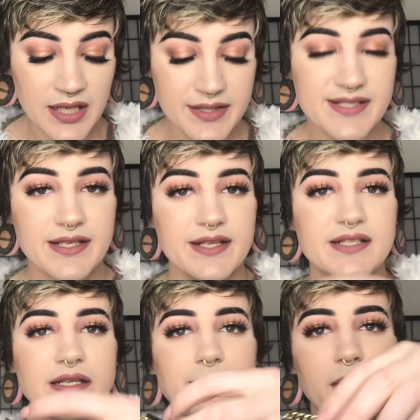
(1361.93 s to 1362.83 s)
This
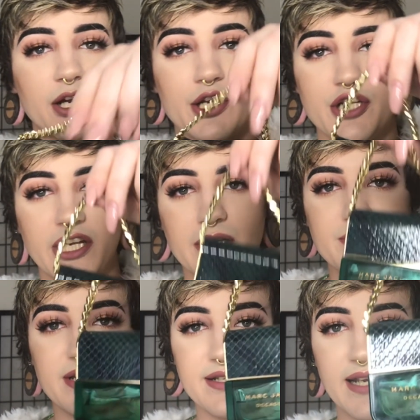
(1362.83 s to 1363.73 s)
is Marc
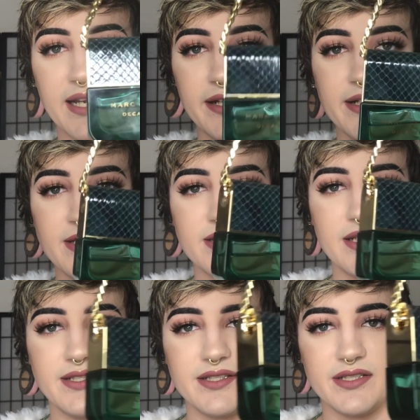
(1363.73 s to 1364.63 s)
Jacobs Decadence.
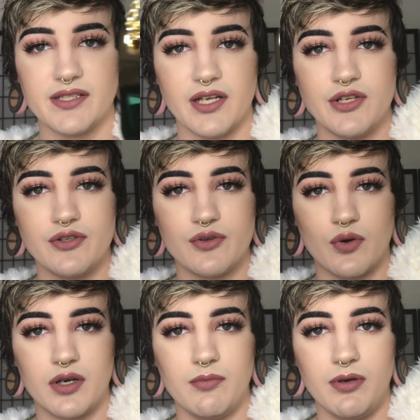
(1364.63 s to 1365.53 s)
It's this
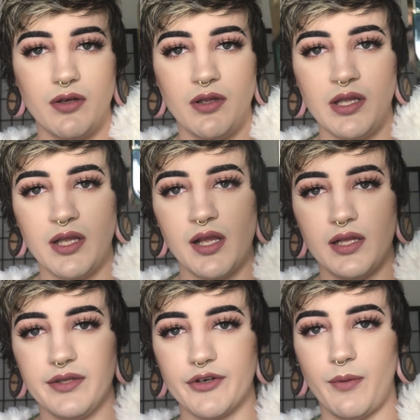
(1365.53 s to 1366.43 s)
adorable
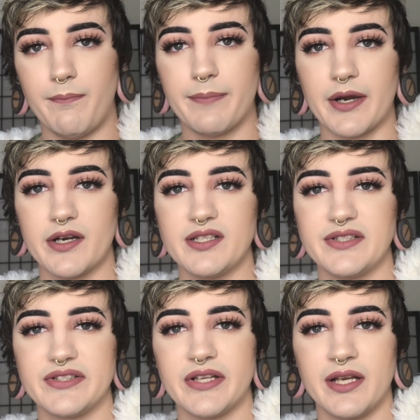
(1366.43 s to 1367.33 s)
little
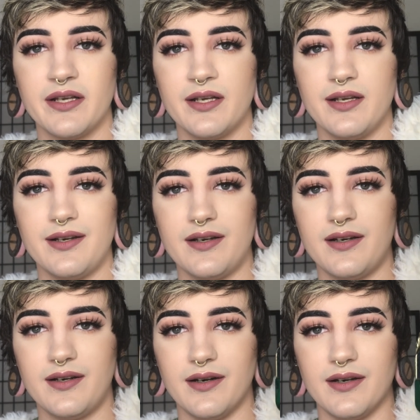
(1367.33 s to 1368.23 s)
purse.
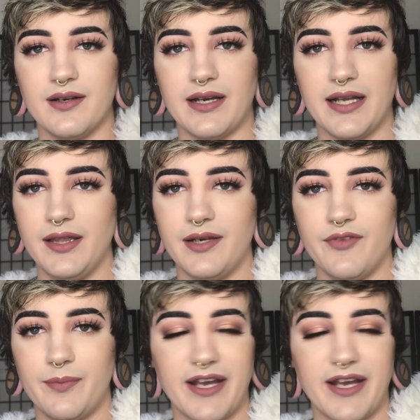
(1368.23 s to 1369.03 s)
Oh, I love the